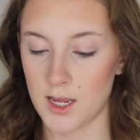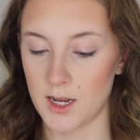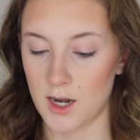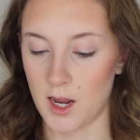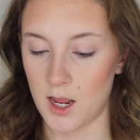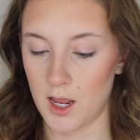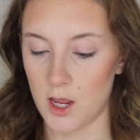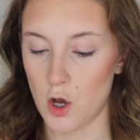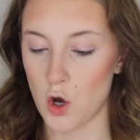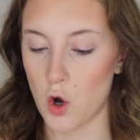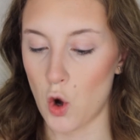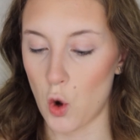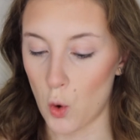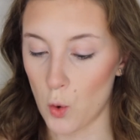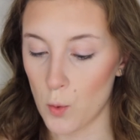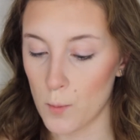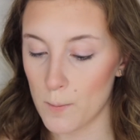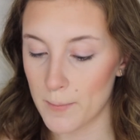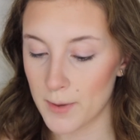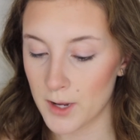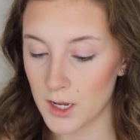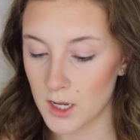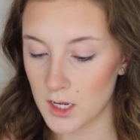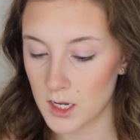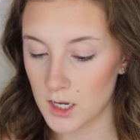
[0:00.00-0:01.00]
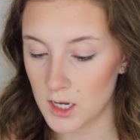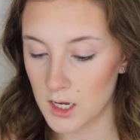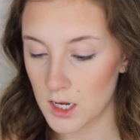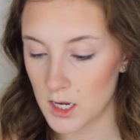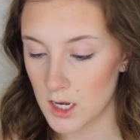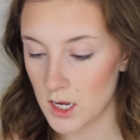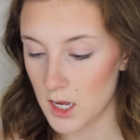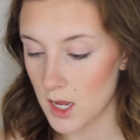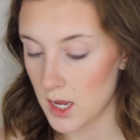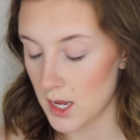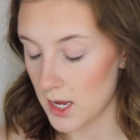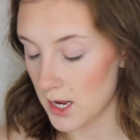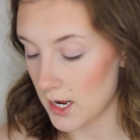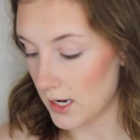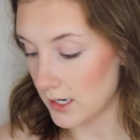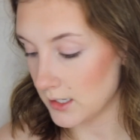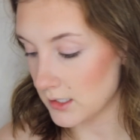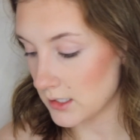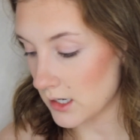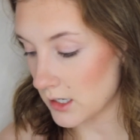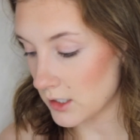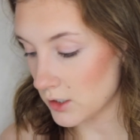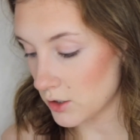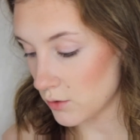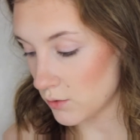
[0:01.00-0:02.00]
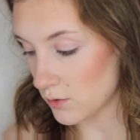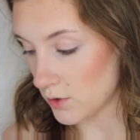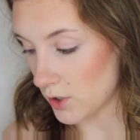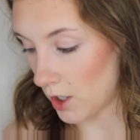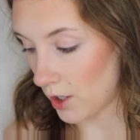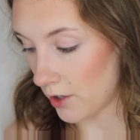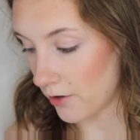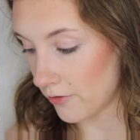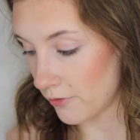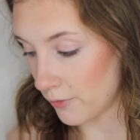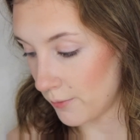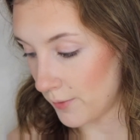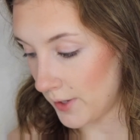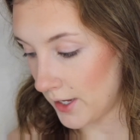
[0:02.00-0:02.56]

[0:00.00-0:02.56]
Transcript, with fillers: and I hope it's not too dark for